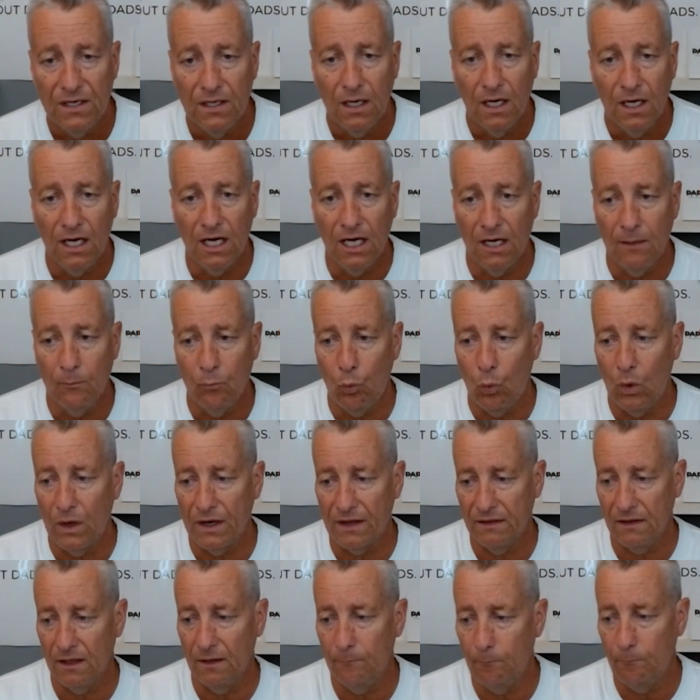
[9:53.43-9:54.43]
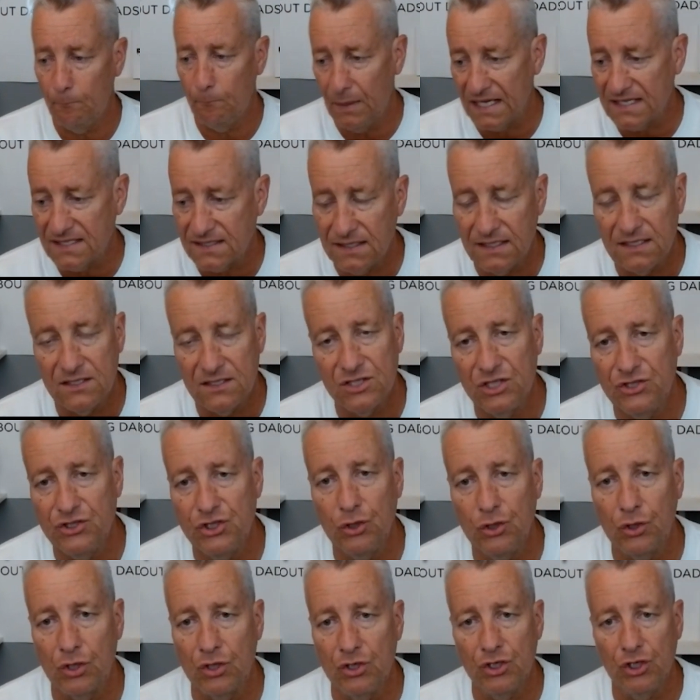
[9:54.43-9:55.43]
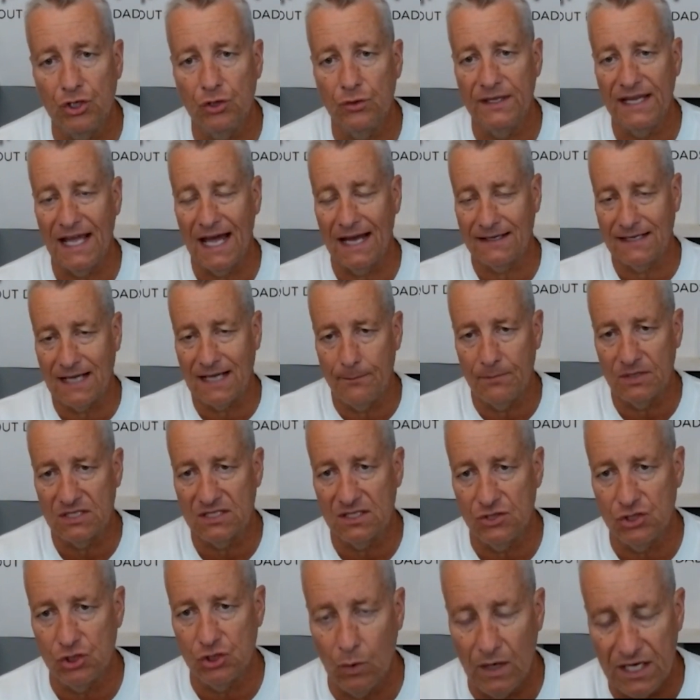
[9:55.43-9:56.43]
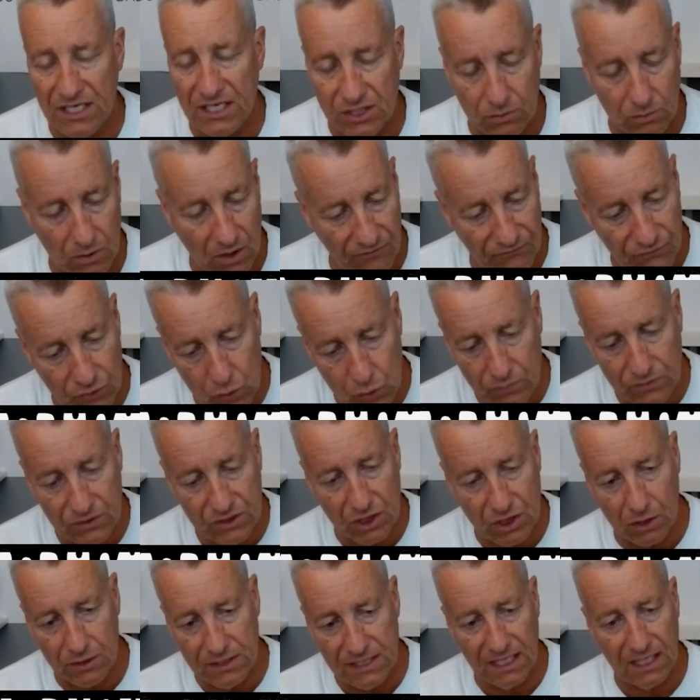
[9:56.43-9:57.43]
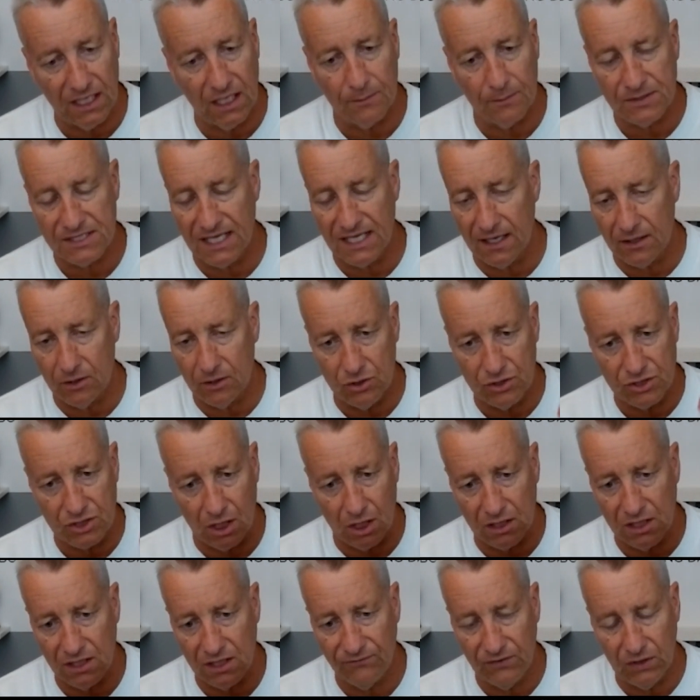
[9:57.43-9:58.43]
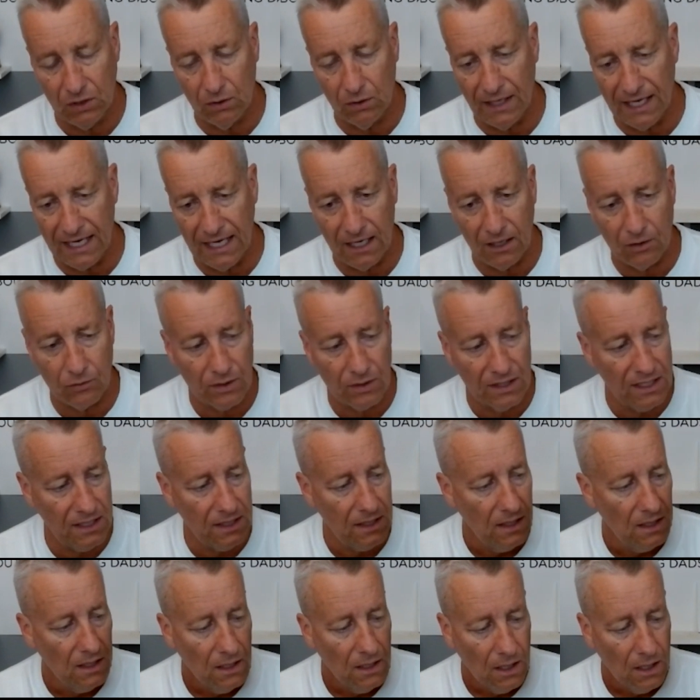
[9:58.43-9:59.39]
One of the best things that you can do in that type of situation, where if you start to get upset or you start to feel angry